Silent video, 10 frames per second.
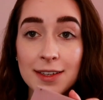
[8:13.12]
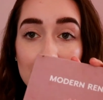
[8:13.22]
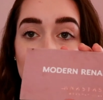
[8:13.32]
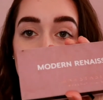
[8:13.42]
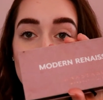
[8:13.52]

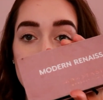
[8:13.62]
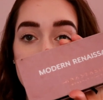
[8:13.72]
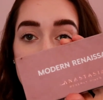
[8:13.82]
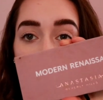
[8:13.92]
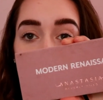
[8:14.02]
I'm going to
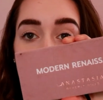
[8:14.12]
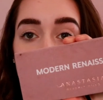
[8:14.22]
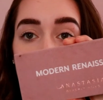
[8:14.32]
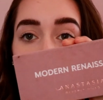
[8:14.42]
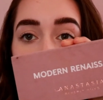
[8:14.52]
use
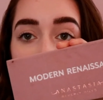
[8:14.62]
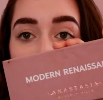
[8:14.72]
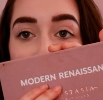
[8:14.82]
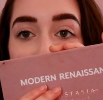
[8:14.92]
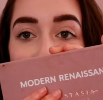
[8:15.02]
my
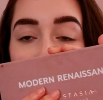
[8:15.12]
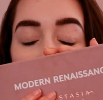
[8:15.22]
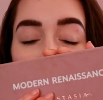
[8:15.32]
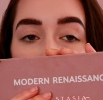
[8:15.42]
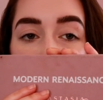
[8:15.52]

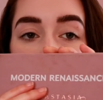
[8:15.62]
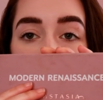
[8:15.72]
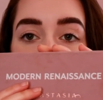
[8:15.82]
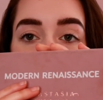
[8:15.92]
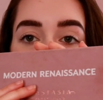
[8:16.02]
completely
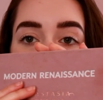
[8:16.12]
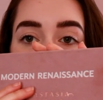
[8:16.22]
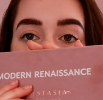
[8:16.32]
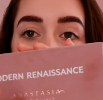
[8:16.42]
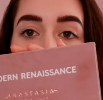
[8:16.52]

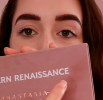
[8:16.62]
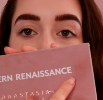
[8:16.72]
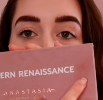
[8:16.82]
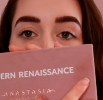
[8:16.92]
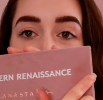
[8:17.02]
battered,
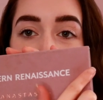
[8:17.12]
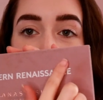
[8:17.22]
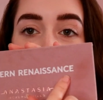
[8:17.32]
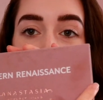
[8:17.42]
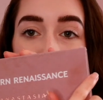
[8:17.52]

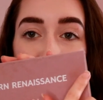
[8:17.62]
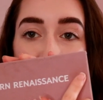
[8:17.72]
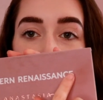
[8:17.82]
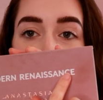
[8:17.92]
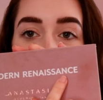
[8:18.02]

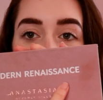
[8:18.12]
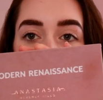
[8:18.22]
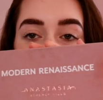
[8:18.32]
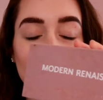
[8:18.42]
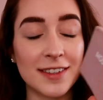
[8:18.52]
stained,
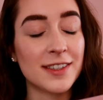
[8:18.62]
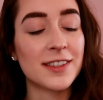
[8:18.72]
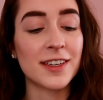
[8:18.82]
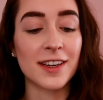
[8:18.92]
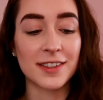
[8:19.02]
and
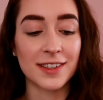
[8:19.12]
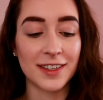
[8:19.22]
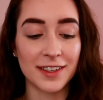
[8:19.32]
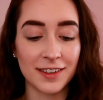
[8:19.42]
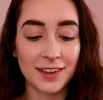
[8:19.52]

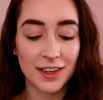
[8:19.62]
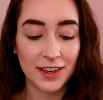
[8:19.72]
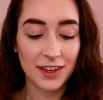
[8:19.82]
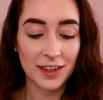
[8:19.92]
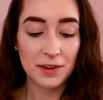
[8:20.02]
disgusting
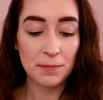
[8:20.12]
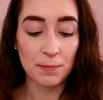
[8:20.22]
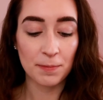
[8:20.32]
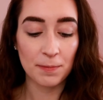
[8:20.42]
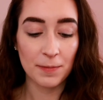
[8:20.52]

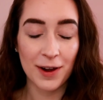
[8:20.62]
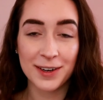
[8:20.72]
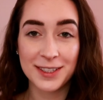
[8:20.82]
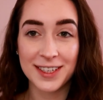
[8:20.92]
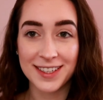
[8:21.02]

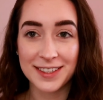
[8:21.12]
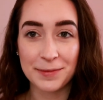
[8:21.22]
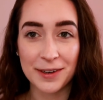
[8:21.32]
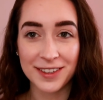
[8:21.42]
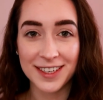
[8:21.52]
Anastasia
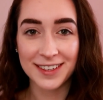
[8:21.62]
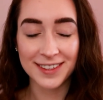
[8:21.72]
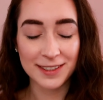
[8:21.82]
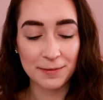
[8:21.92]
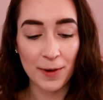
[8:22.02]
Beverly
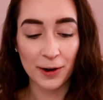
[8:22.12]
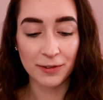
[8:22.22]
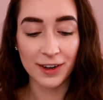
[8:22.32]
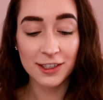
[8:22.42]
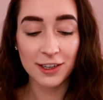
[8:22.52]
Hills Modern
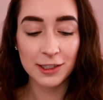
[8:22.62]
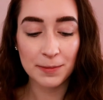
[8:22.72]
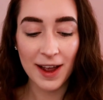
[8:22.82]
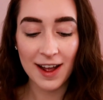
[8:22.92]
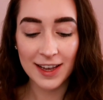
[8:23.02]
Renaissance
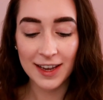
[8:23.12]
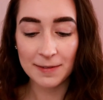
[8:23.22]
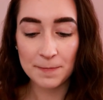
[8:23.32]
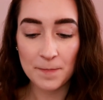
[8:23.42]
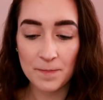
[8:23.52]
palette.
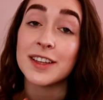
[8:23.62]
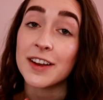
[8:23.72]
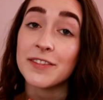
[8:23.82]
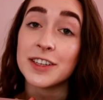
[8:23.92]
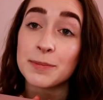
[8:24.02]
I
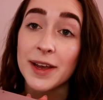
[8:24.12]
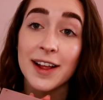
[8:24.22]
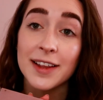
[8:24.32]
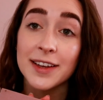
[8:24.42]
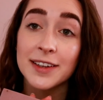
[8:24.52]
love this
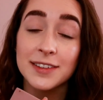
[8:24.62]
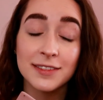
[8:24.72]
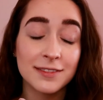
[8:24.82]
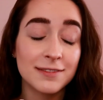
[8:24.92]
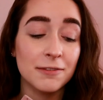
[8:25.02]
palette
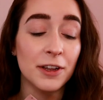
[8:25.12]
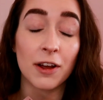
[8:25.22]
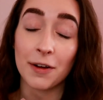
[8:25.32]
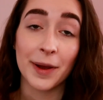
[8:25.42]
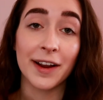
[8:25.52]
with
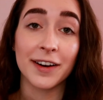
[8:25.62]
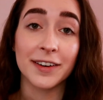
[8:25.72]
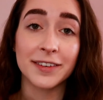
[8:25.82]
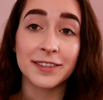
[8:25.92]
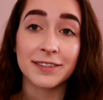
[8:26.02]
all my heart.